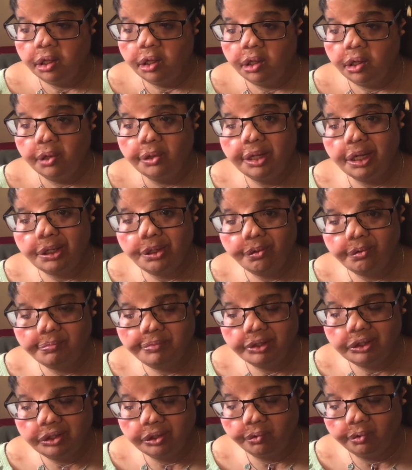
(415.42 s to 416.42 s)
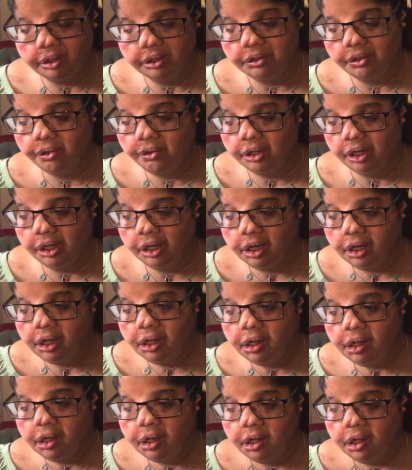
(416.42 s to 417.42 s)
Oh, that's what Victor was. Okay.
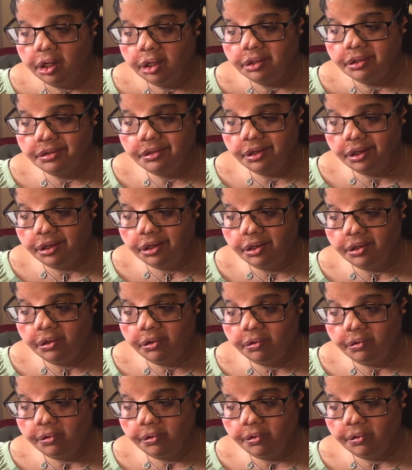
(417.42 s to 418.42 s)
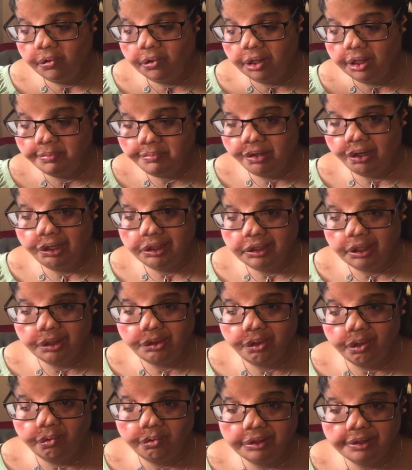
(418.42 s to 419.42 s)
So, Amari has
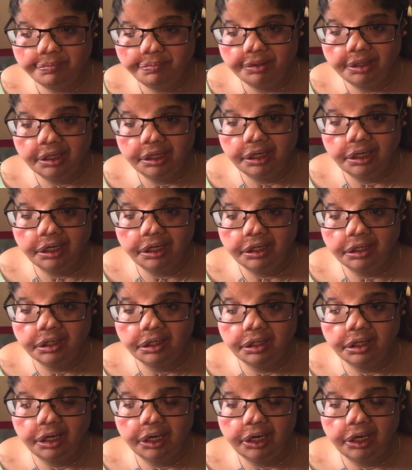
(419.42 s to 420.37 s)
always been